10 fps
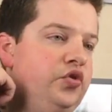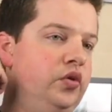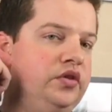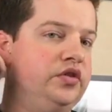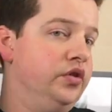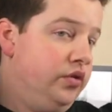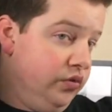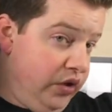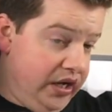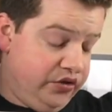short, so you
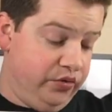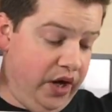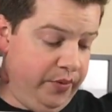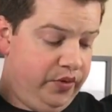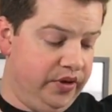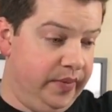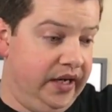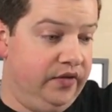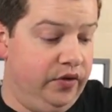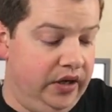can actually wrap it around the
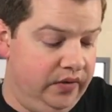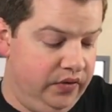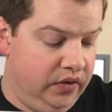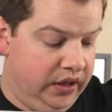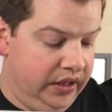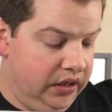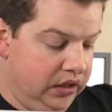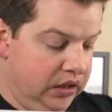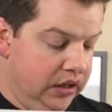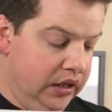back of your head if you'd like.
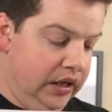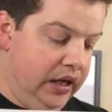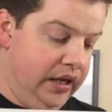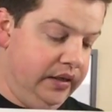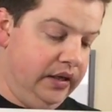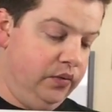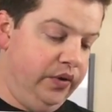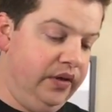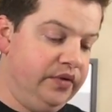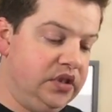And then
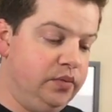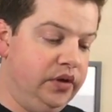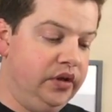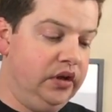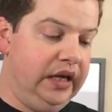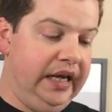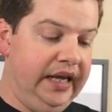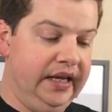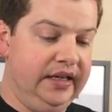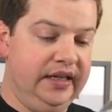we have the splitter
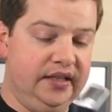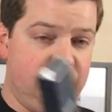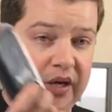and its